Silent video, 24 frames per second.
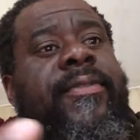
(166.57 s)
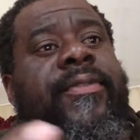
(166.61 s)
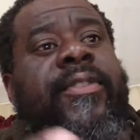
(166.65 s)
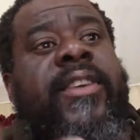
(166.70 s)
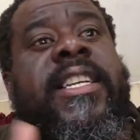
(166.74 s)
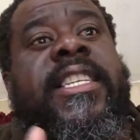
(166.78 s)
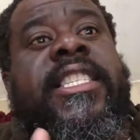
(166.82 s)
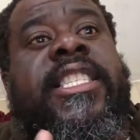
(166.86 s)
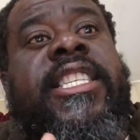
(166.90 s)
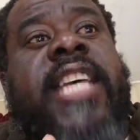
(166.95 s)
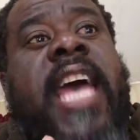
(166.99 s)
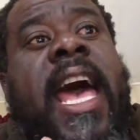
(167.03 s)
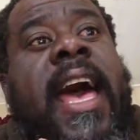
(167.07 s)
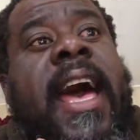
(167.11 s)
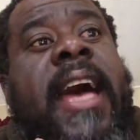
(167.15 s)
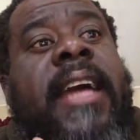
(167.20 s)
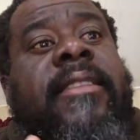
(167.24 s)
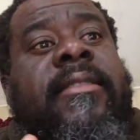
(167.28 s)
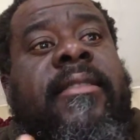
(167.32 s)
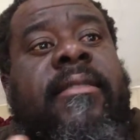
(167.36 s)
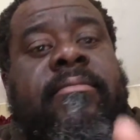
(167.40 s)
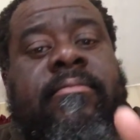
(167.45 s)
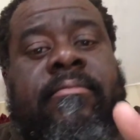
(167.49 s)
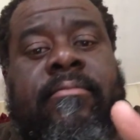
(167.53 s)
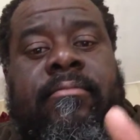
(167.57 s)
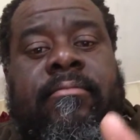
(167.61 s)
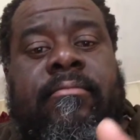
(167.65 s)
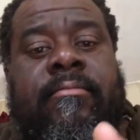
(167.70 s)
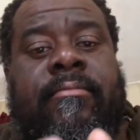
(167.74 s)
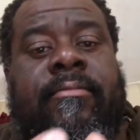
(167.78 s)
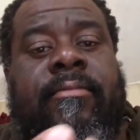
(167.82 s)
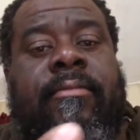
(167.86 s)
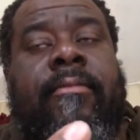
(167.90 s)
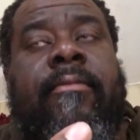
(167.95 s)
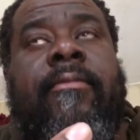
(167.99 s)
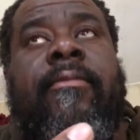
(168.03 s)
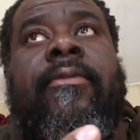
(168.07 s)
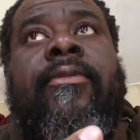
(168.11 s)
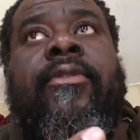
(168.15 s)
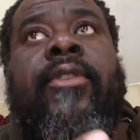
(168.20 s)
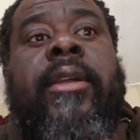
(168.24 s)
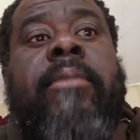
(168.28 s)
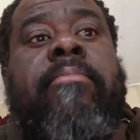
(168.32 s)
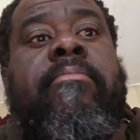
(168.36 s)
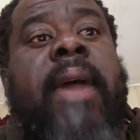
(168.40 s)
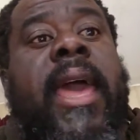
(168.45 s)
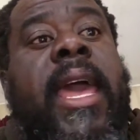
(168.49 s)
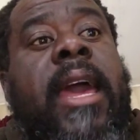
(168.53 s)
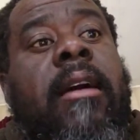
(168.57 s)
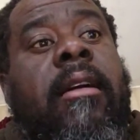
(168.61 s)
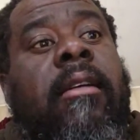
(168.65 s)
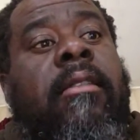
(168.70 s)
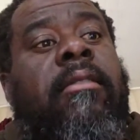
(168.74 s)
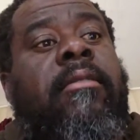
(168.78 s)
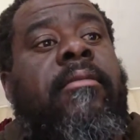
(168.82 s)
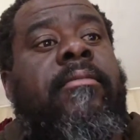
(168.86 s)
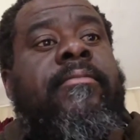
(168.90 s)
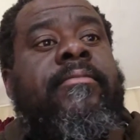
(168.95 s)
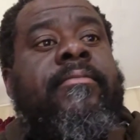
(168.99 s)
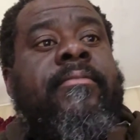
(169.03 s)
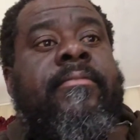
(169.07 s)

free chat, free mail,